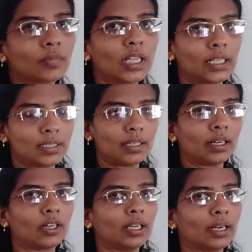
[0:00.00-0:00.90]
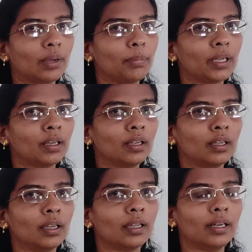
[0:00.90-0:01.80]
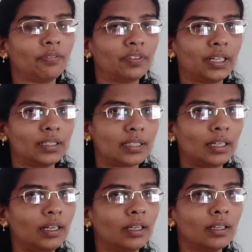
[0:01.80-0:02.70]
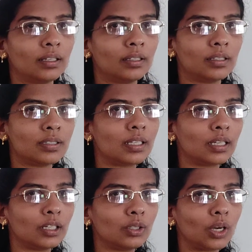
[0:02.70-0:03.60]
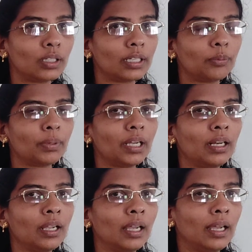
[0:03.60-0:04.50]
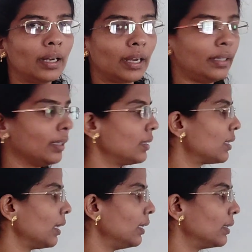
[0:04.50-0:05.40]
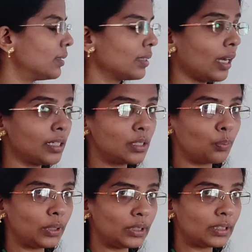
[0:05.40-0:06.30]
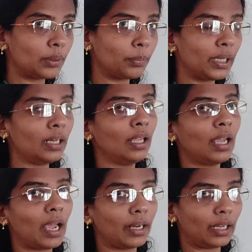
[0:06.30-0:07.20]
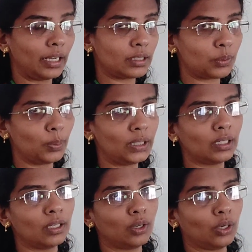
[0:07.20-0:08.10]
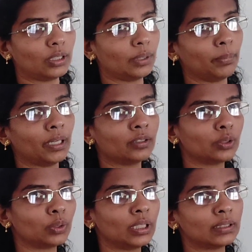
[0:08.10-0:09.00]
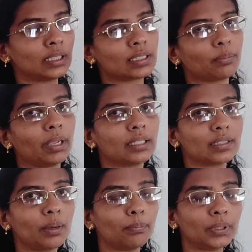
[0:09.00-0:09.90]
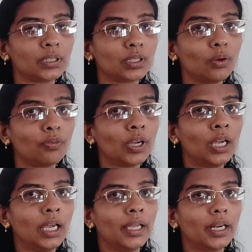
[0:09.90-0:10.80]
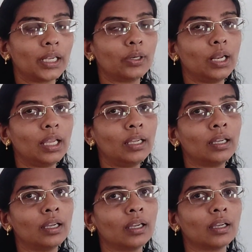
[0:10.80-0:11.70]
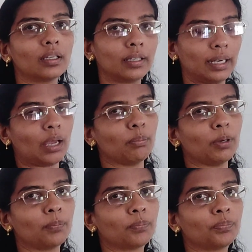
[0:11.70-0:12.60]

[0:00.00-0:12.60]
It's a regular grammar. Left hand side, single non-terminal. Right hand side, it starts with terminal and ends with non-terminal. So these are some examples of regular grammar.